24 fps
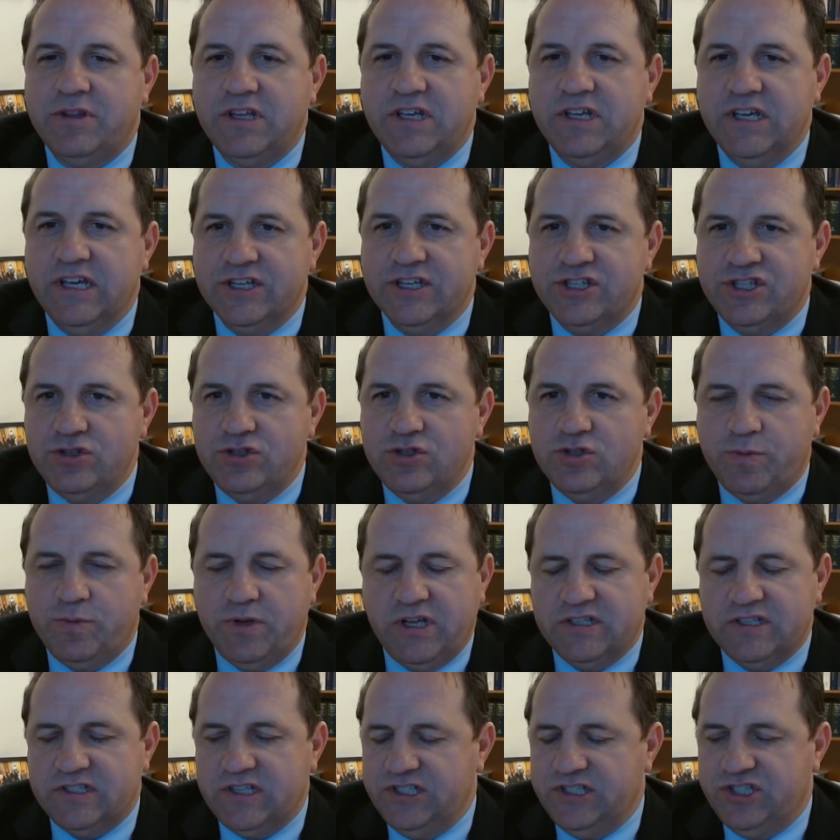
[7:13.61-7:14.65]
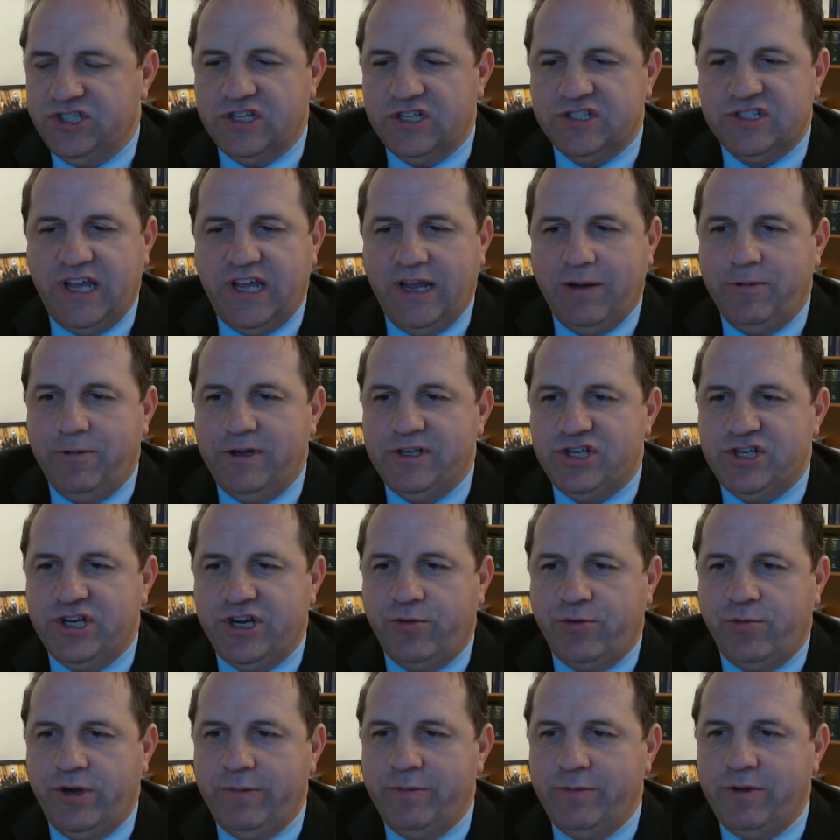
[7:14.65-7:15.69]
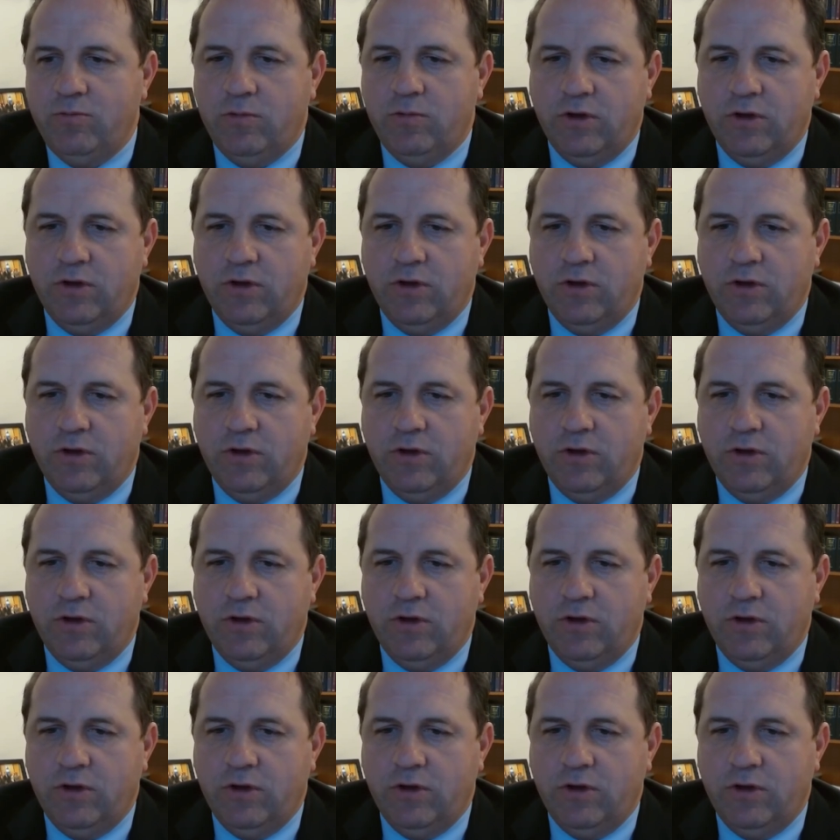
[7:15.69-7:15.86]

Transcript: the issues because they just can't reach an agreement,